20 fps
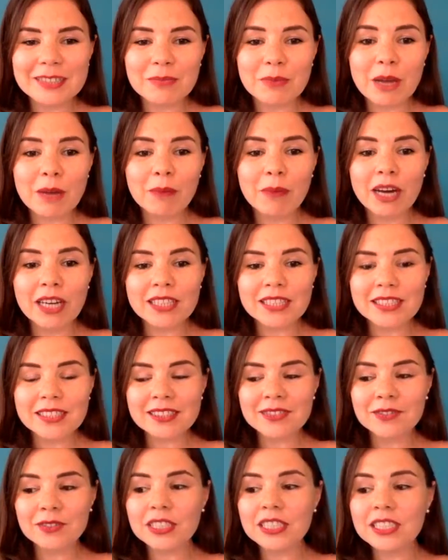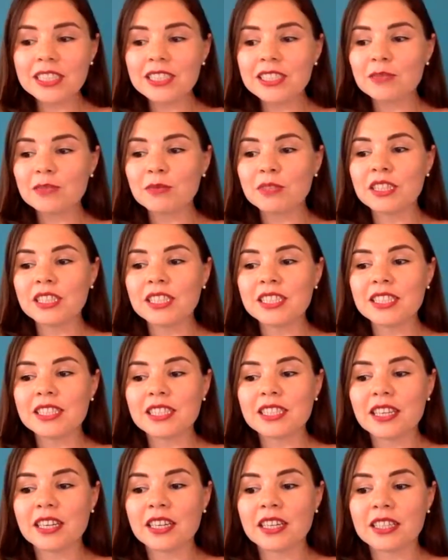My masters were teaching me this,
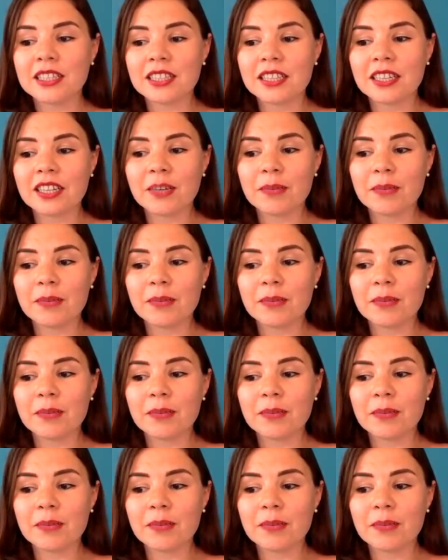and